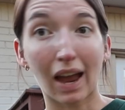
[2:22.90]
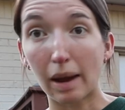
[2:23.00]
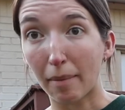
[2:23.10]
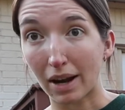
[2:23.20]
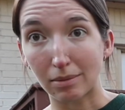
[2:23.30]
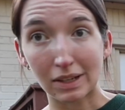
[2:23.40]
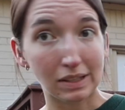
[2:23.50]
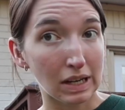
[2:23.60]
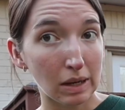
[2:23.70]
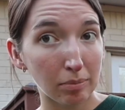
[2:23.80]
I might have
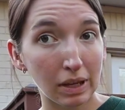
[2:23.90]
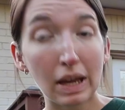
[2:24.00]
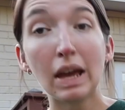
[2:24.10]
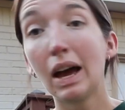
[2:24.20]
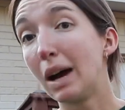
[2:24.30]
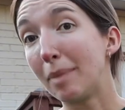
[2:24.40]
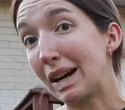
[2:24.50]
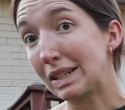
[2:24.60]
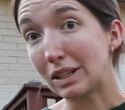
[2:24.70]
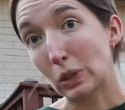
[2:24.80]
messed it up.
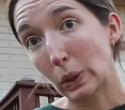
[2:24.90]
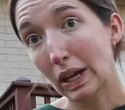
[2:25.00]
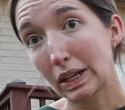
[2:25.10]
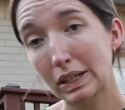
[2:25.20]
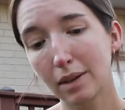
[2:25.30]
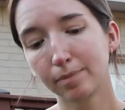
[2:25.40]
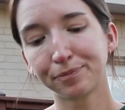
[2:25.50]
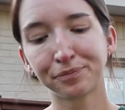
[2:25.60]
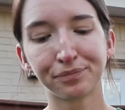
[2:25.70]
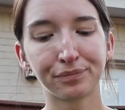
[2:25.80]
Might did too late.
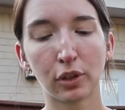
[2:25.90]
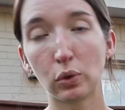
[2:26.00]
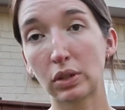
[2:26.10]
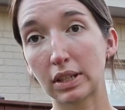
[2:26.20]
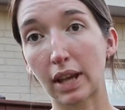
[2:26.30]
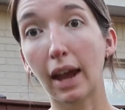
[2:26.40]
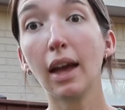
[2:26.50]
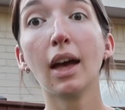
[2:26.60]
Who's to say?